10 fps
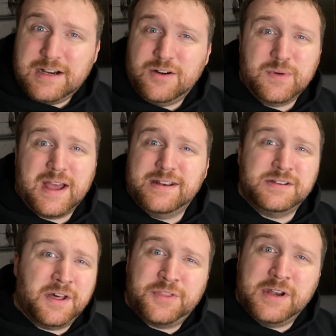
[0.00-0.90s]
We got
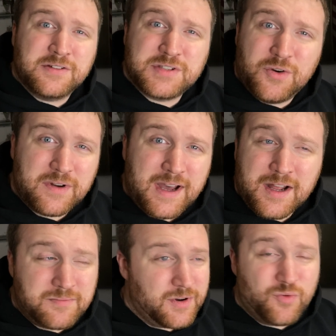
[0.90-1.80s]
nothing else going
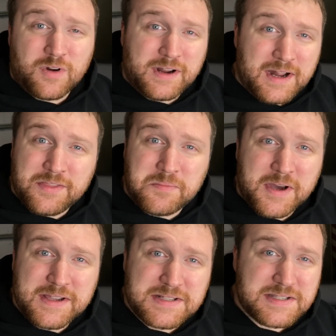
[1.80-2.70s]
on but working on the
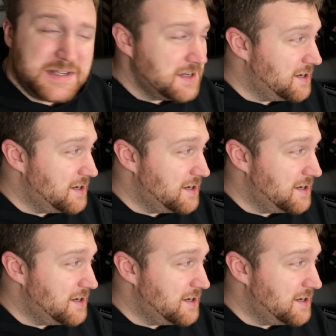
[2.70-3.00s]
bikes.